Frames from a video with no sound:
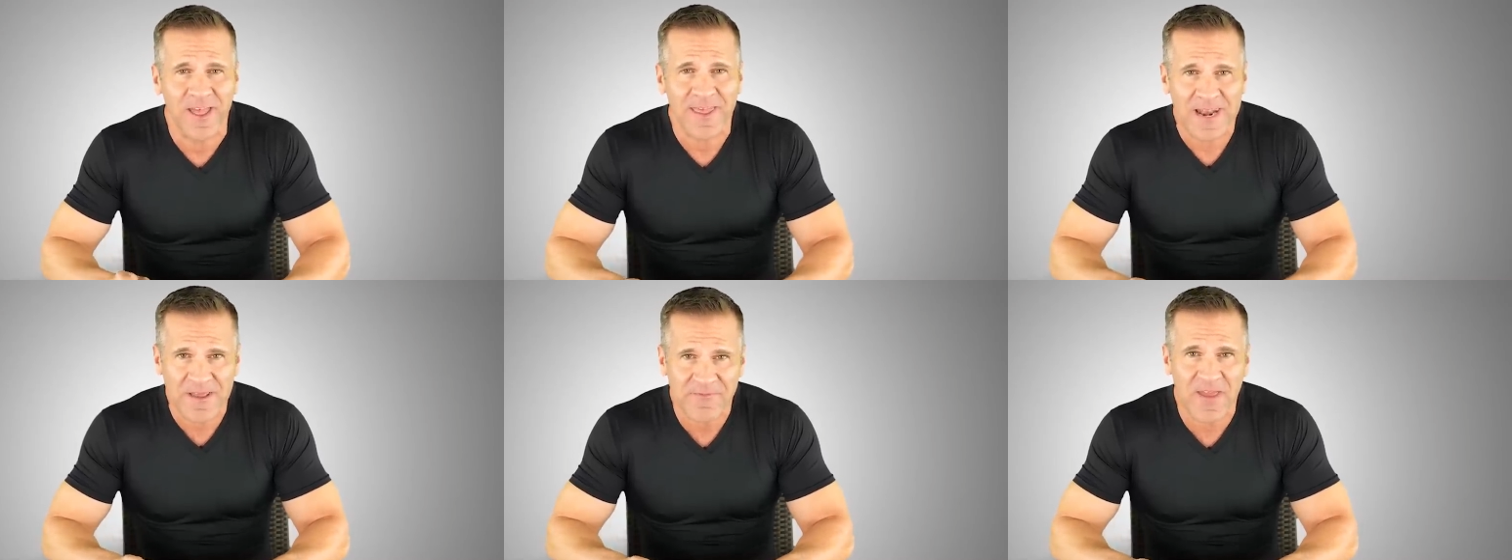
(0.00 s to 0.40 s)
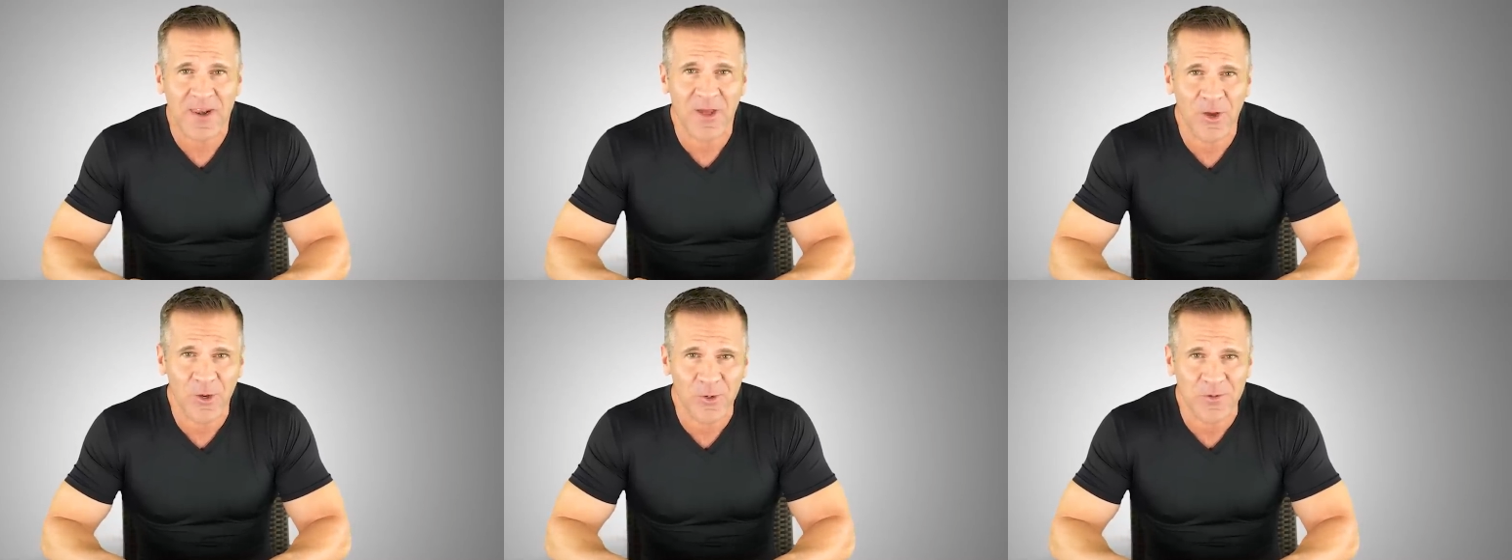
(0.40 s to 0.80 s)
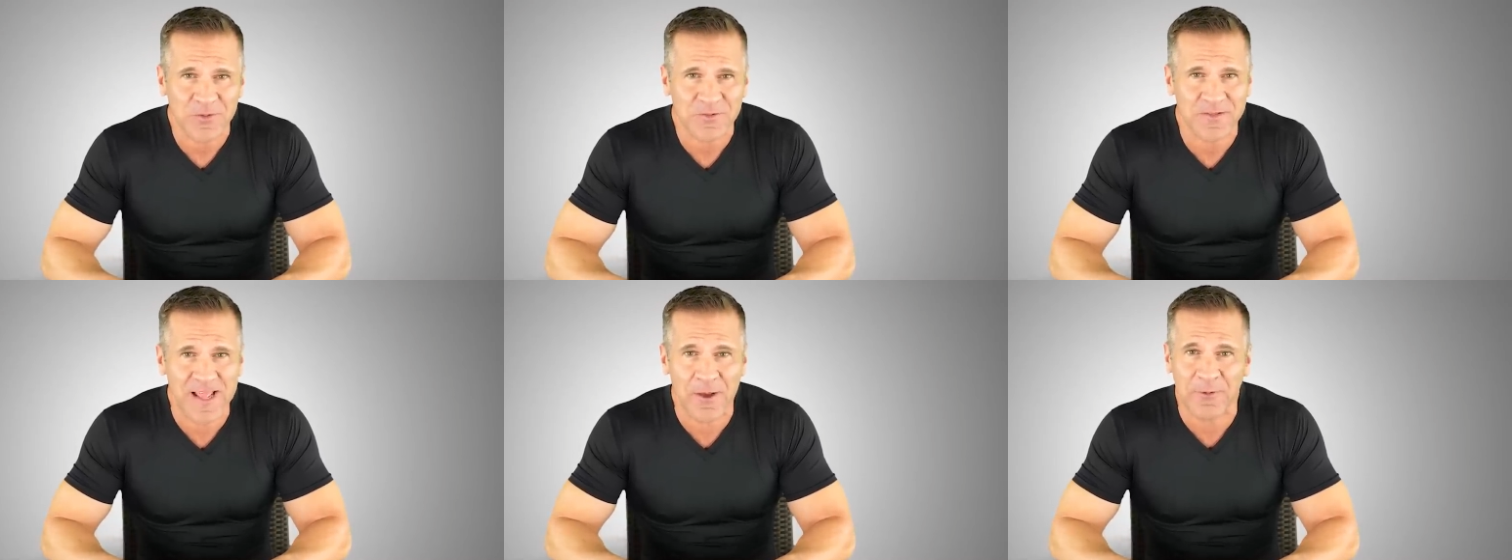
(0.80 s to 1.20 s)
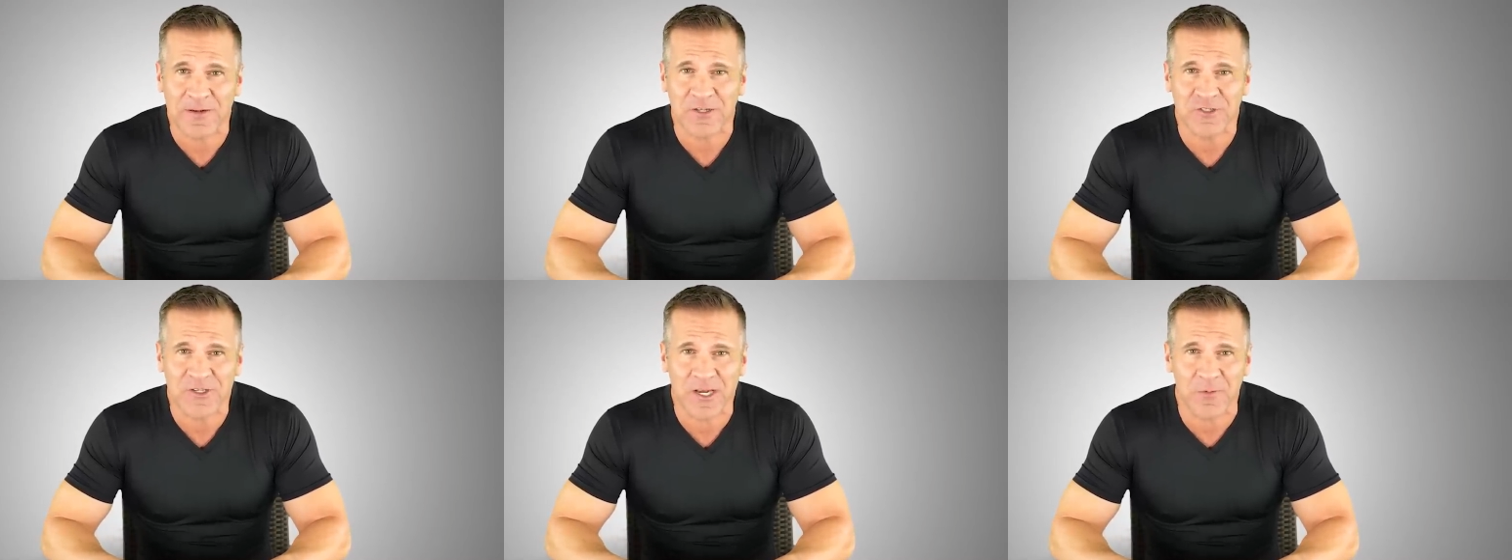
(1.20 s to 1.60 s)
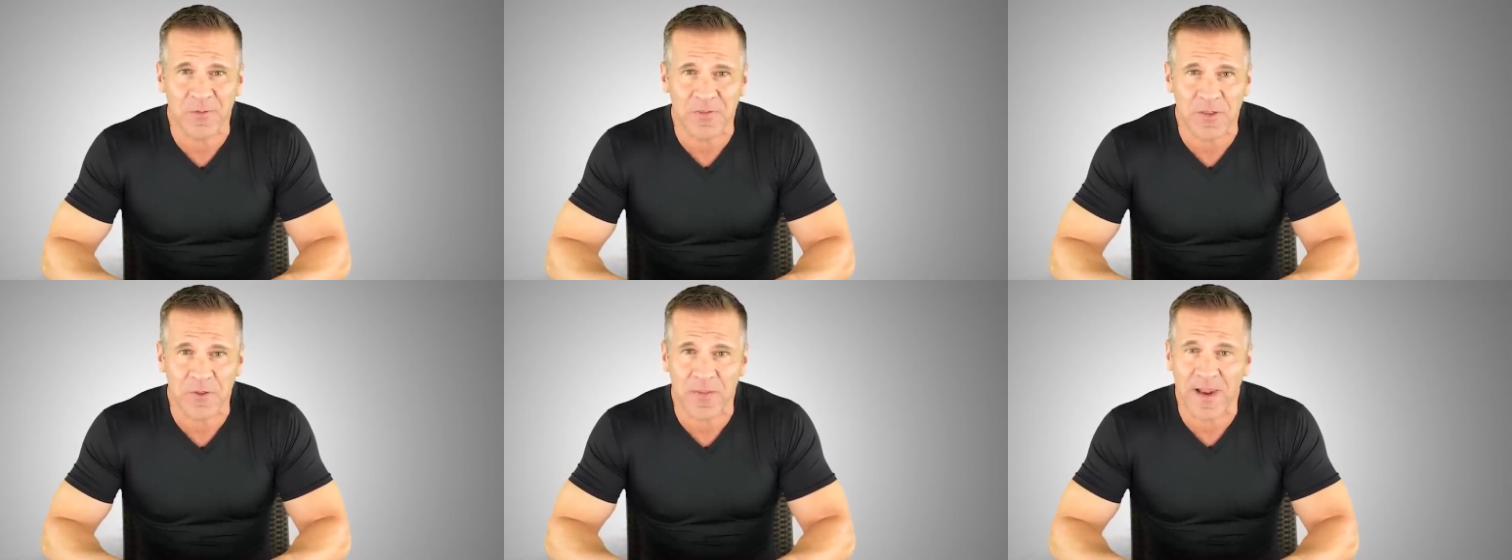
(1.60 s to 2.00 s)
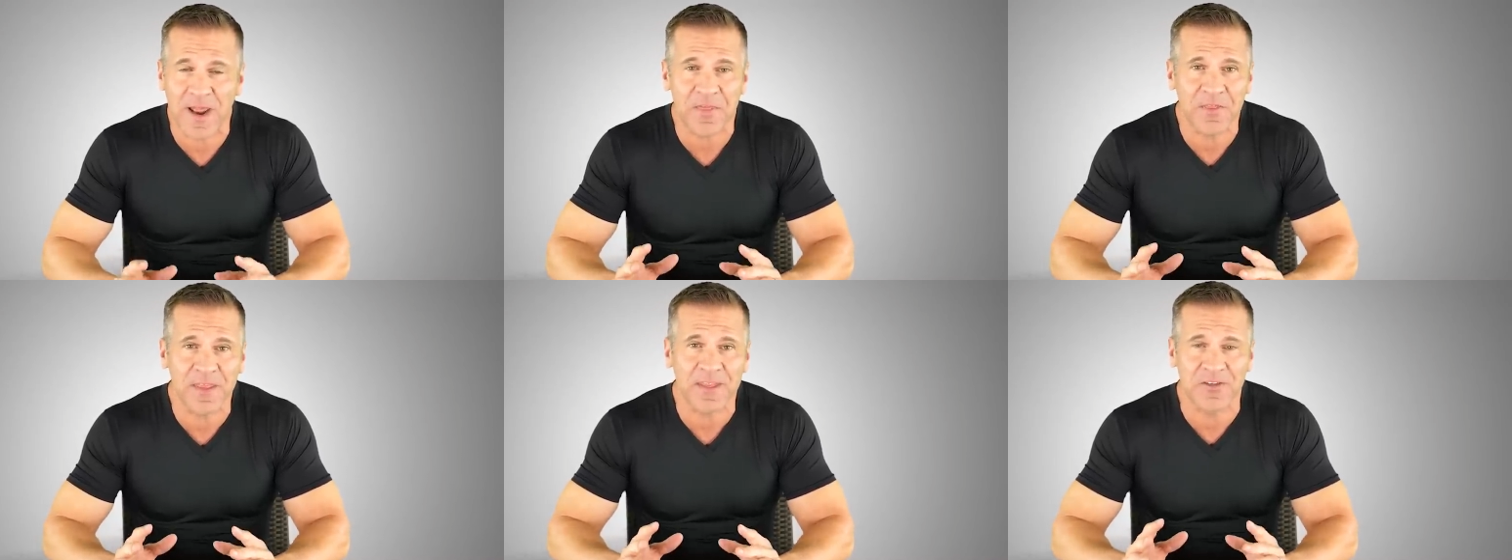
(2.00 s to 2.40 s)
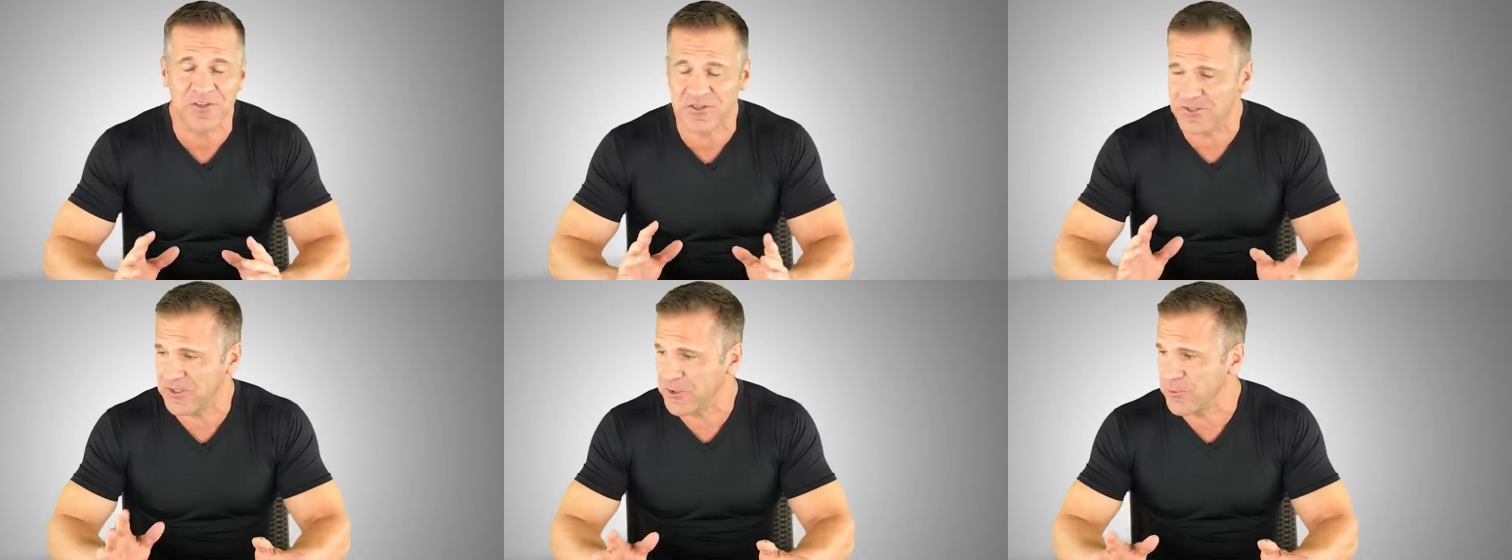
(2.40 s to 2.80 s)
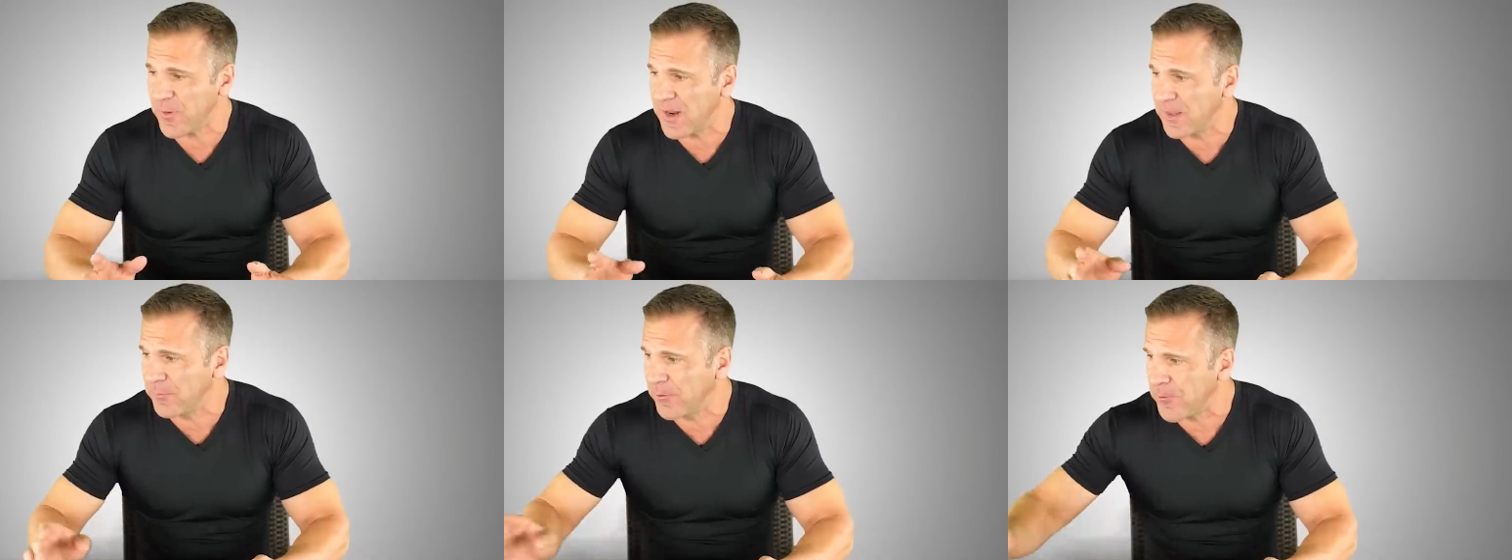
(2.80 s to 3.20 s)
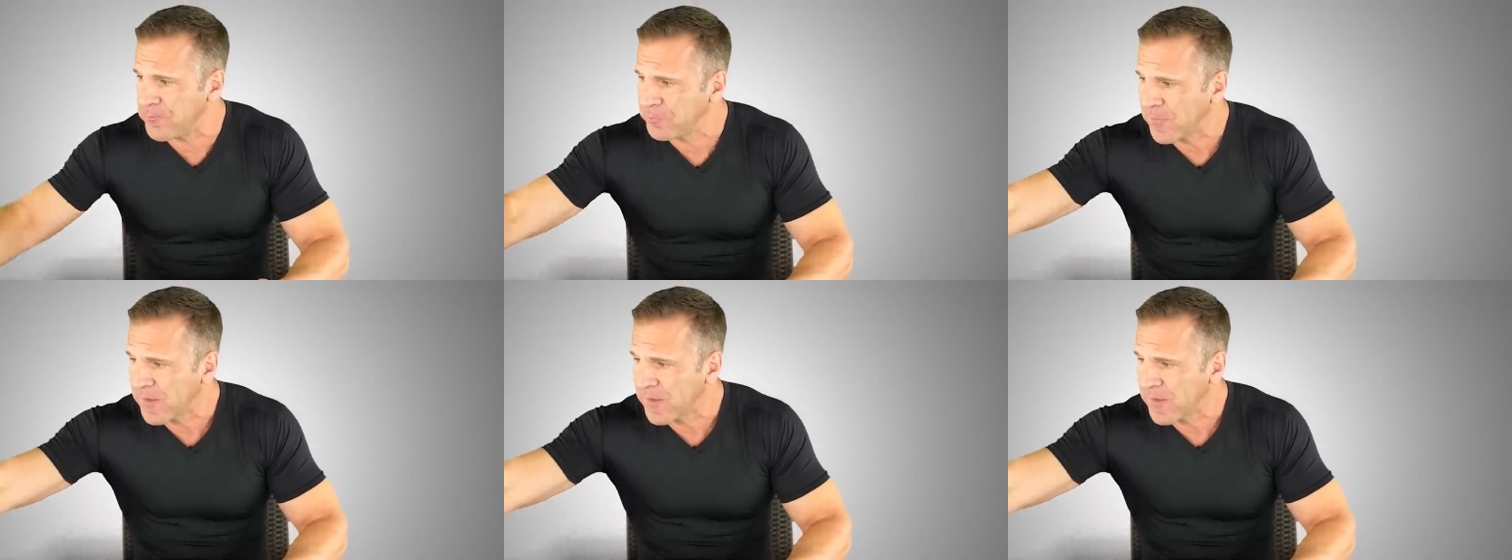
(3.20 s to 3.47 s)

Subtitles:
And I've got a hose today I want to share with you that I think is just incredible.